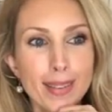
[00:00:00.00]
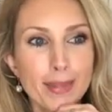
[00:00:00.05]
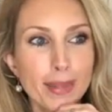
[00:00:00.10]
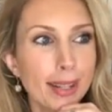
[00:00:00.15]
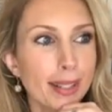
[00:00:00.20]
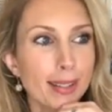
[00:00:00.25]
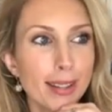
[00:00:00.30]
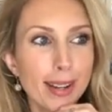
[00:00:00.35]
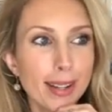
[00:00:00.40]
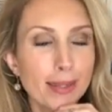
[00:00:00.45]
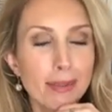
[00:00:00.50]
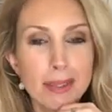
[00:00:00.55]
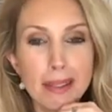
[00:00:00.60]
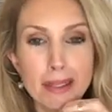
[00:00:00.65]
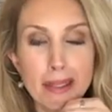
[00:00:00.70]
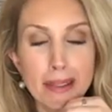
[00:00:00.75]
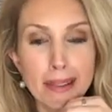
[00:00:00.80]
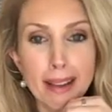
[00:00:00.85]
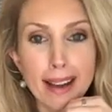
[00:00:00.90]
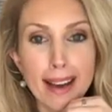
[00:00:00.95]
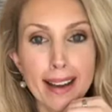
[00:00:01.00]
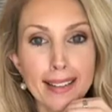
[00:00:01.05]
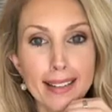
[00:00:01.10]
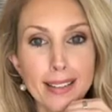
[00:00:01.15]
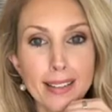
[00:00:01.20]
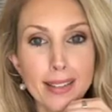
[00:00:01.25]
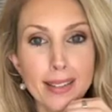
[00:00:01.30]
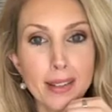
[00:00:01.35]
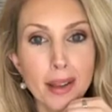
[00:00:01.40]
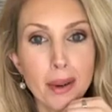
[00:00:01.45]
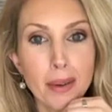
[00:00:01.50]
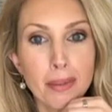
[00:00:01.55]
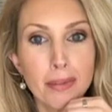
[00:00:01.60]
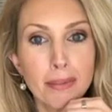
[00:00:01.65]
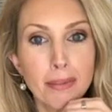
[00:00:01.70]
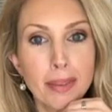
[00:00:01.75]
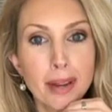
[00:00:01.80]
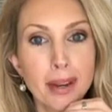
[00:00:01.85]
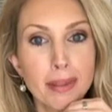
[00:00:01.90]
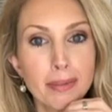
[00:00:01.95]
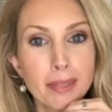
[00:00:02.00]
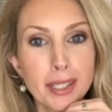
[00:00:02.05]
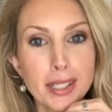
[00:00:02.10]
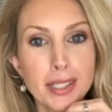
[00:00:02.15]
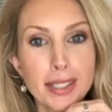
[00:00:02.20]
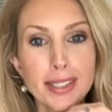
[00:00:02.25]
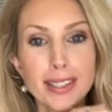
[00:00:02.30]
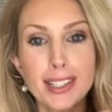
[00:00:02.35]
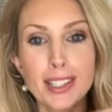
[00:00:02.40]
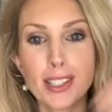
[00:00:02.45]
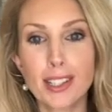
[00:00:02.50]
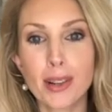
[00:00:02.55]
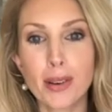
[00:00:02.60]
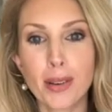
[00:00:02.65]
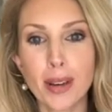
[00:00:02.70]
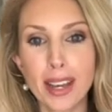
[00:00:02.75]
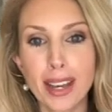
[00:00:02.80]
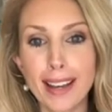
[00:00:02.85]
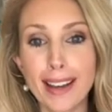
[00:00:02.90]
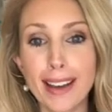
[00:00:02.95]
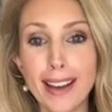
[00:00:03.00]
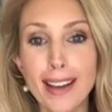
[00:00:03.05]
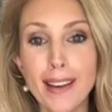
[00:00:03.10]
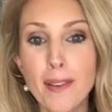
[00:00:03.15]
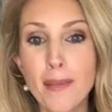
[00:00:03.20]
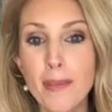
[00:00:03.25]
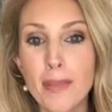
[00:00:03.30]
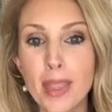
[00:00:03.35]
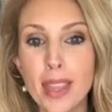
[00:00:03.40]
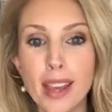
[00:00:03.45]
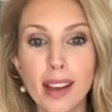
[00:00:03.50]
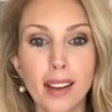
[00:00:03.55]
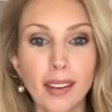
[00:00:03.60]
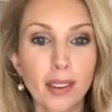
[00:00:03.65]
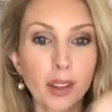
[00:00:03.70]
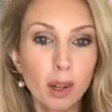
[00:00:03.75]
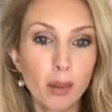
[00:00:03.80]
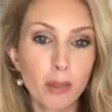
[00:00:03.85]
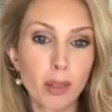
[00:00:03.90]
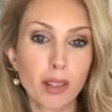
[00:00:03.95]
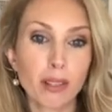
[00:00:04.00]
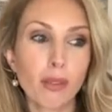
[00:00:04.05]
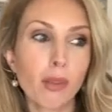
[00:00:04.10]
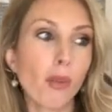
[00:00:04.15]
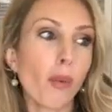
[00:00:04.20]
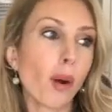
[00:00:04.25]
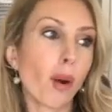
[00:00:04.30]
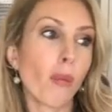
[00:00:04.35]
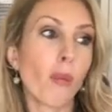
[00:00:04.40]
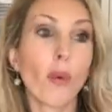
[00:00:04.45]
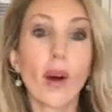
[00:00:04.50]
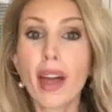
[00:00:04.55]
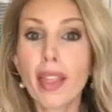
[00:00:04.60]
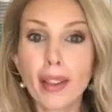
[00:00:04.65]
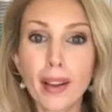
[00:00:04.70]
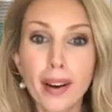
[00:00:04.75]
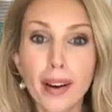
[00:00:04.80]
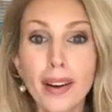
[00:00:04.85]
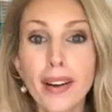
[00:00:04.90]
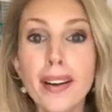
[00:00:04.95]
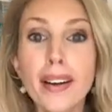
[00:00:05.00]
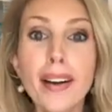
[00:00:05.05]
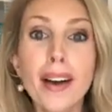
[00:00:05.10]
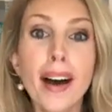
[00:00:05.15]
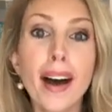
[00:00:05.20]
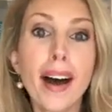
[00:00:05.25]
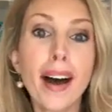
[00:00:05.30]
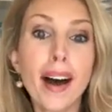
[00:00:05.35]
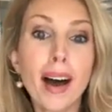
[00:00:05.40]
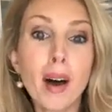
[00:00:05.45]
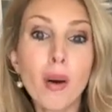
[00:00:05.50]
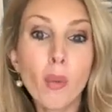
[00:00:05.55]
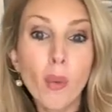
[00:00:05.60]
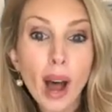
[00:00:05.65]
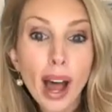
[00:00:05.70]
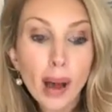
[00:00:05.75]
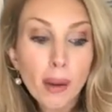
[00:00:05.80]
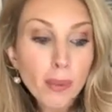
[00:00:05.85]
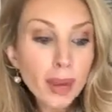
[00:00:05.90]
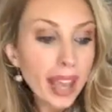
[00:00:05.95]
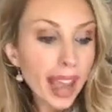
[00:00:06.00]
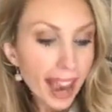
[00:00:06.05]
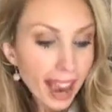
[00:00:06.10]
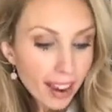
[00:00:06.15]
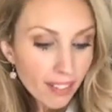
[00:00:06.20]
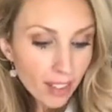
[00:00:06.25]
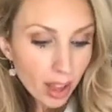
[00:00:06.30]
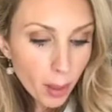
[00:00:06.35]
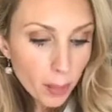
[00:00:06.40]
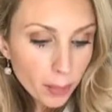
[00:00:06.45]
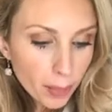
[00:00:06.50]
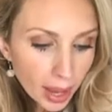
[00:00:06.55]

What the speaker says: but it's not supposed to last, so I'm just enjoying a little bit of warm weather while we have it.